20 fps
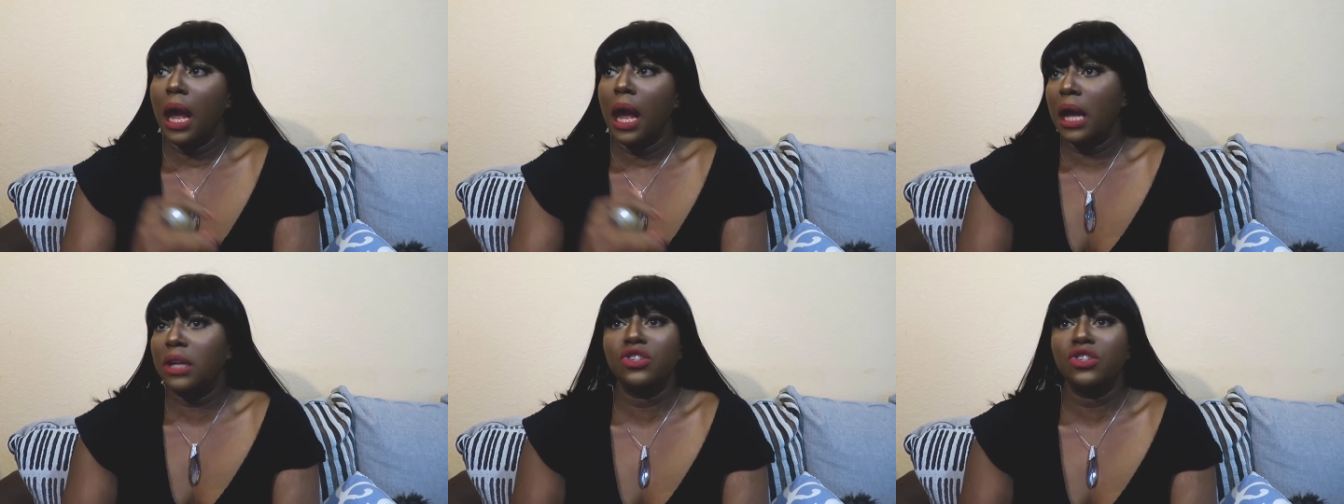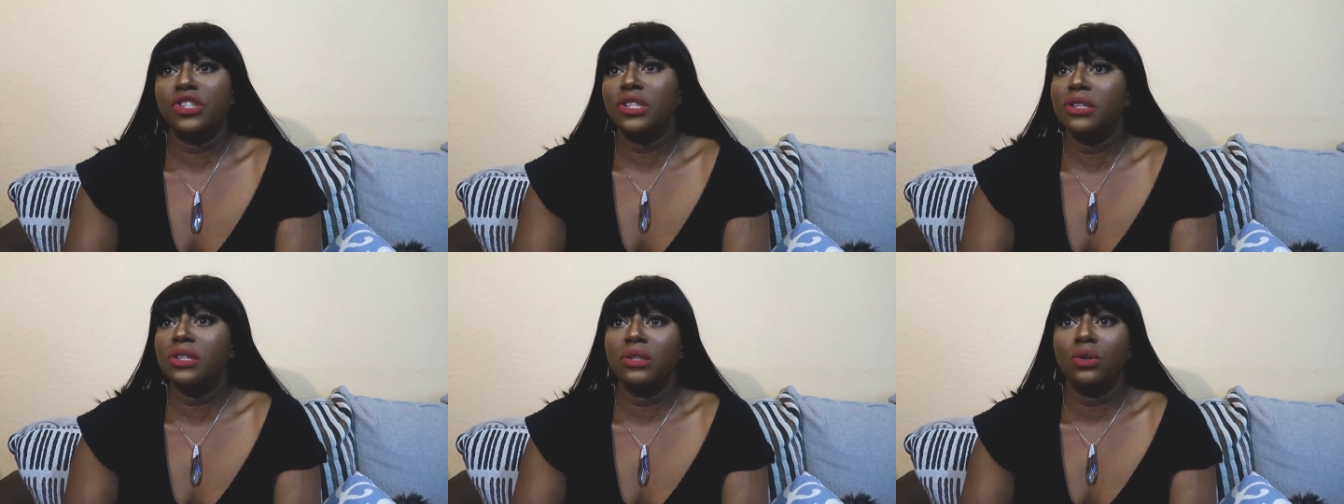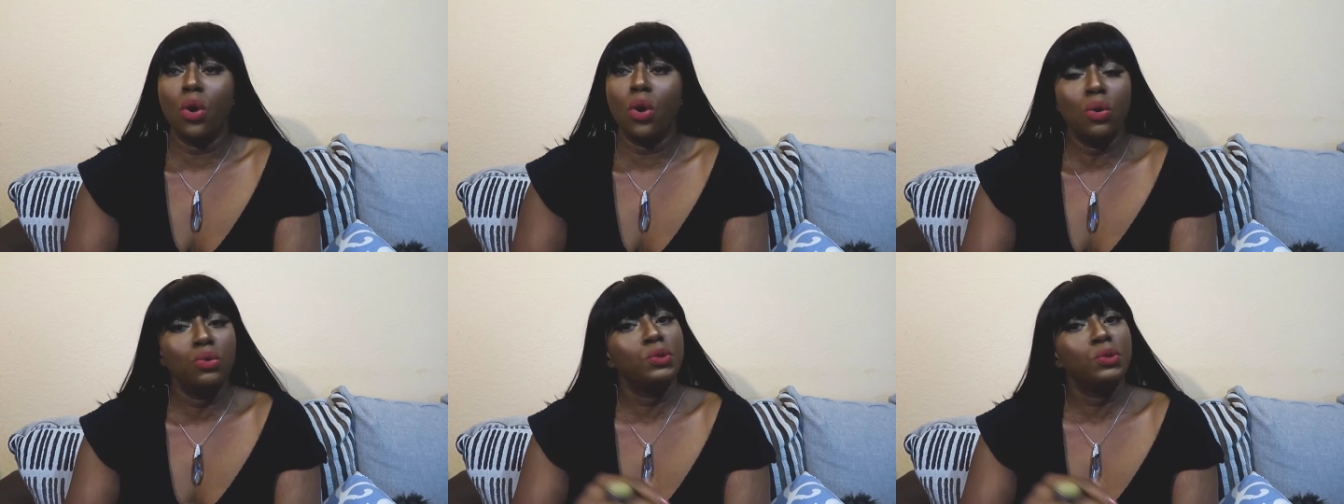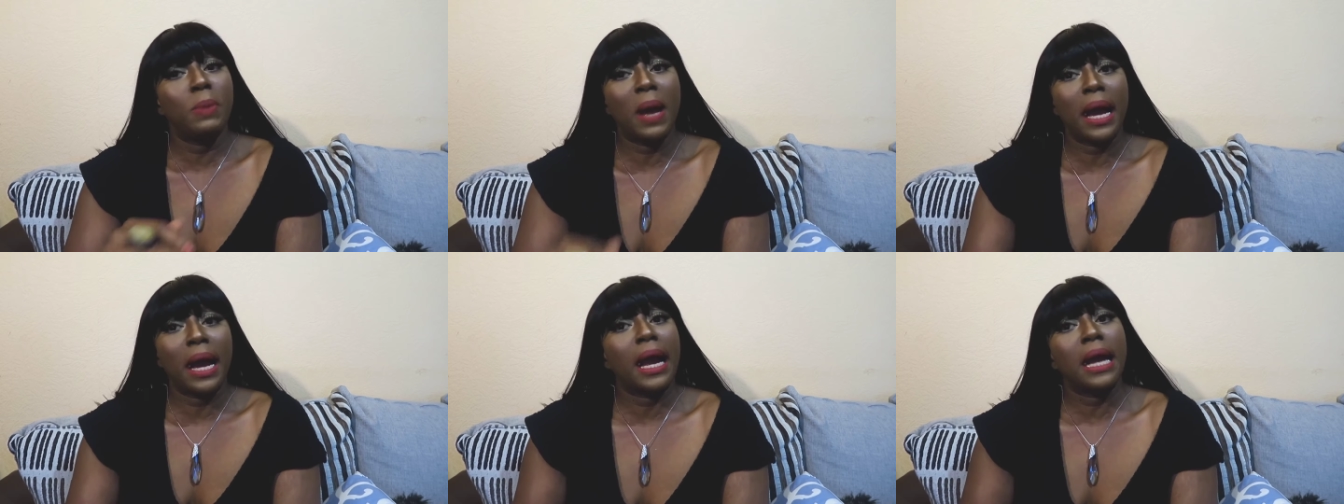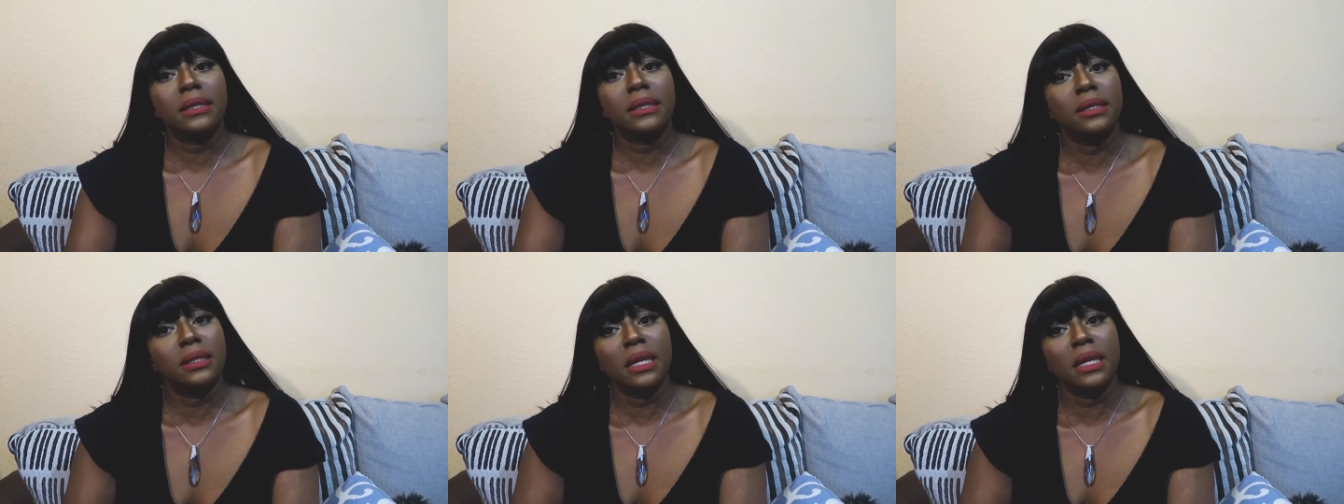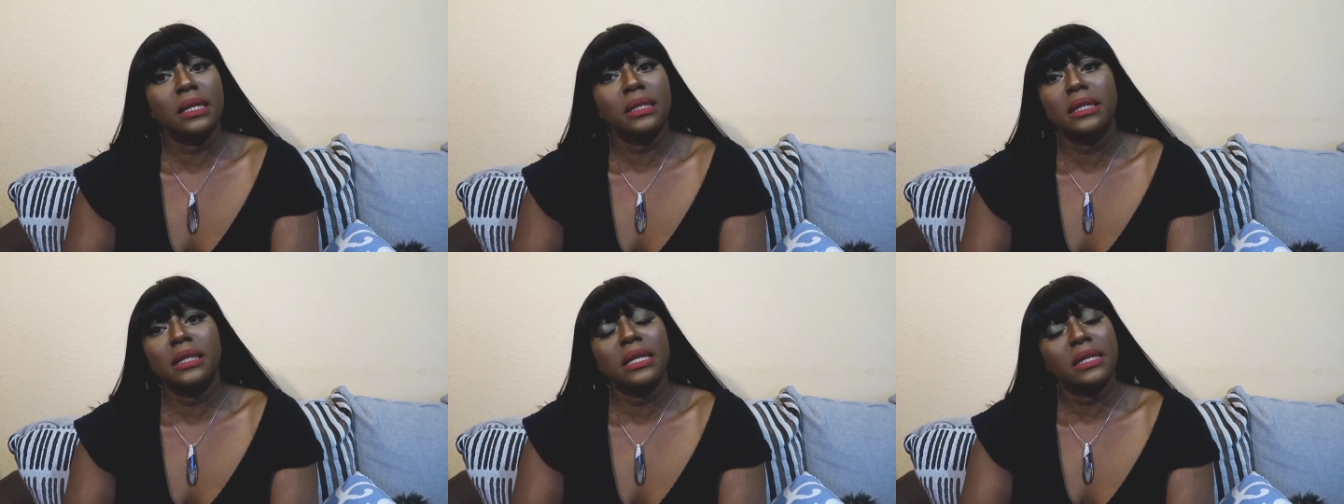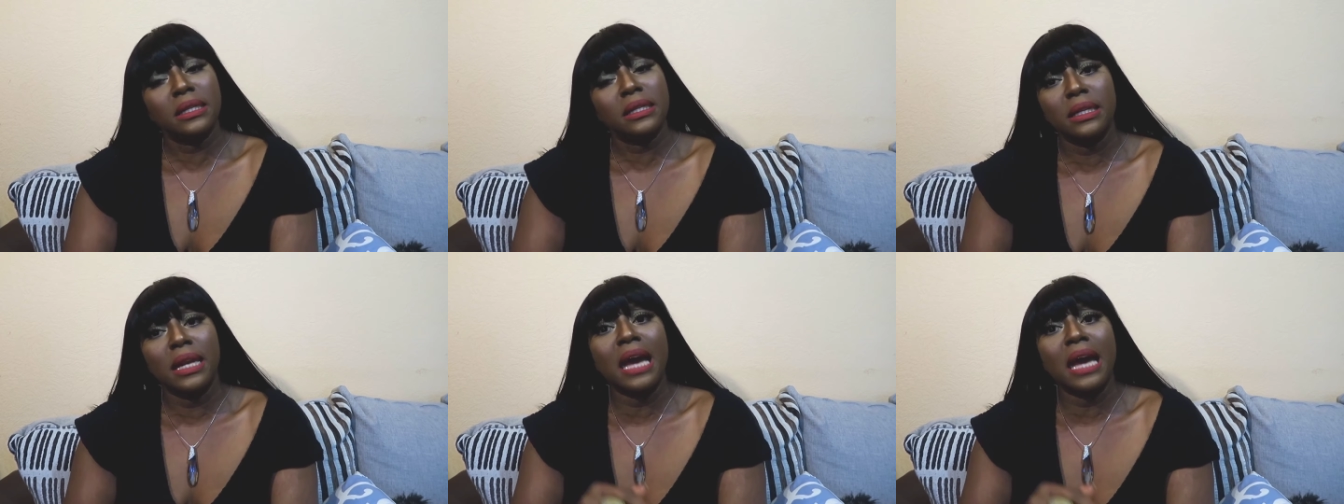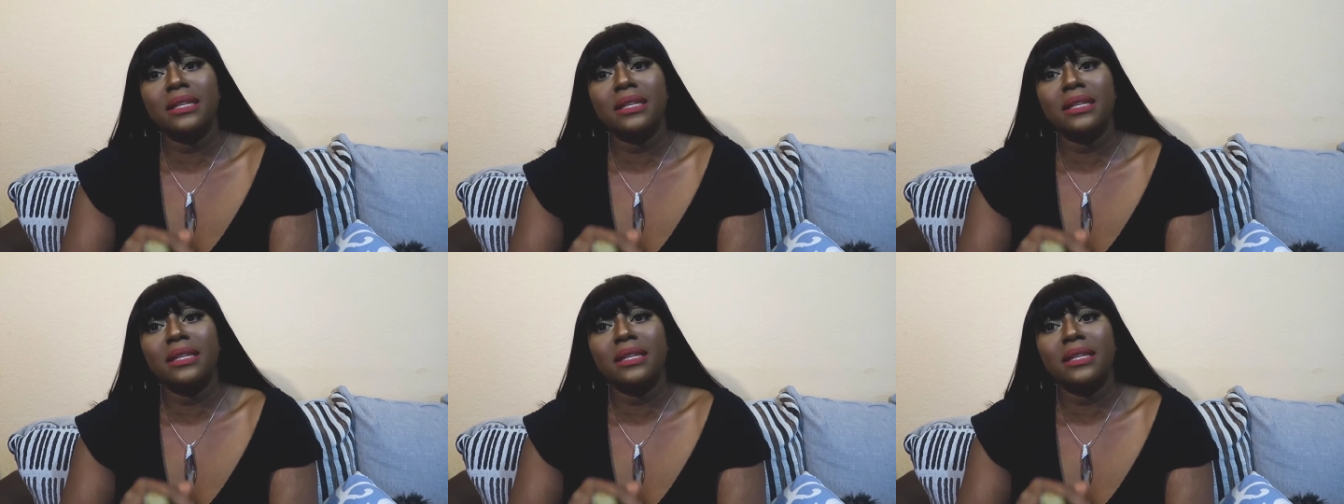And she goes back and says, listen,